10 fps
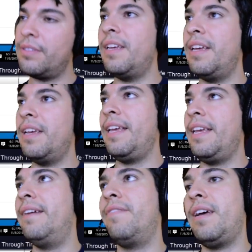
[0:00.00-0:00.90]
Yeah,
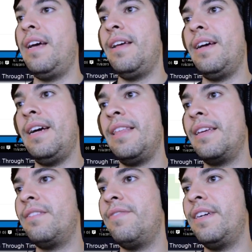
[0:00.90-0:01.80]
I think
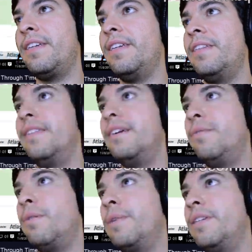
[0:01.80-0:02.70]
it's very good that
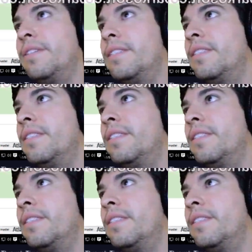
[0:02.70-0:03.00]
what we're doing.